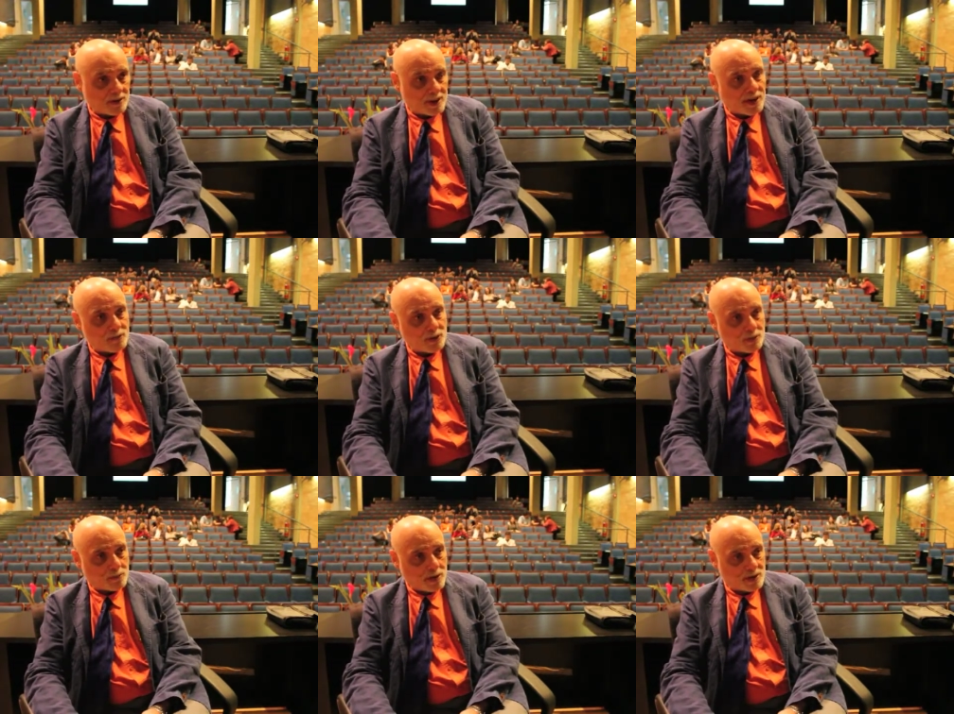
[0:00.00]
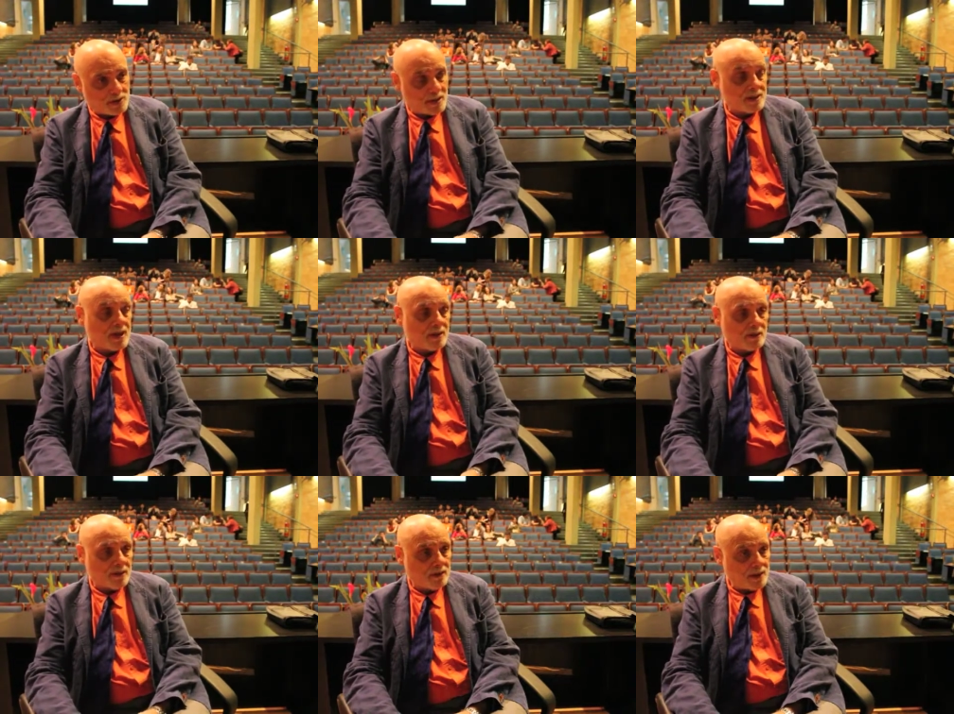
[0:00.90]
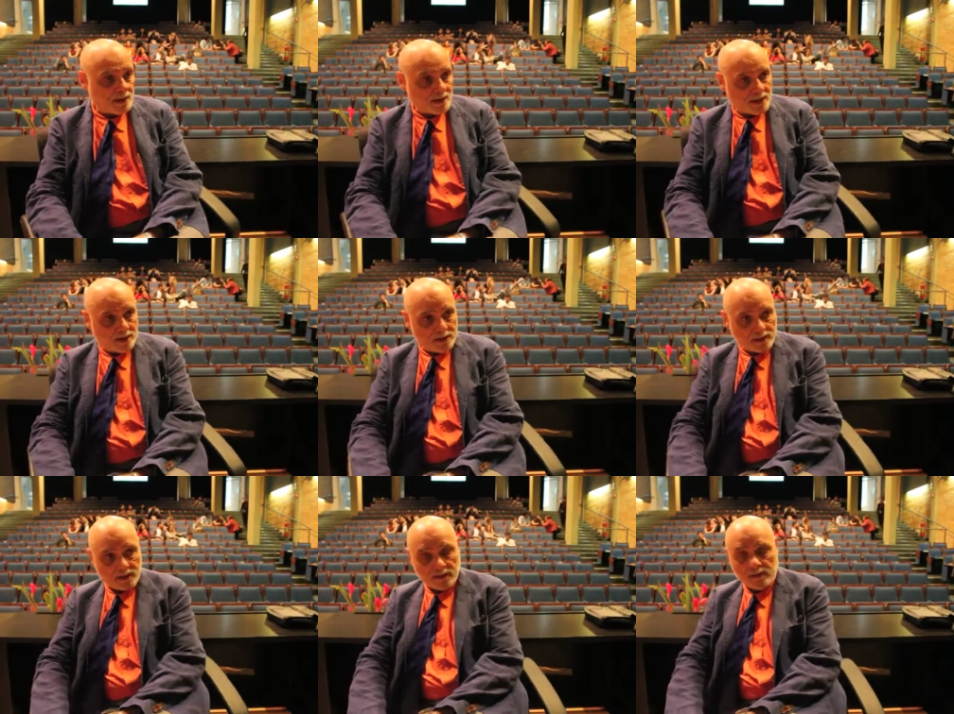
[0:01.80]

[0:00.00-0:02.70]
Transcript: damaging process and the healing.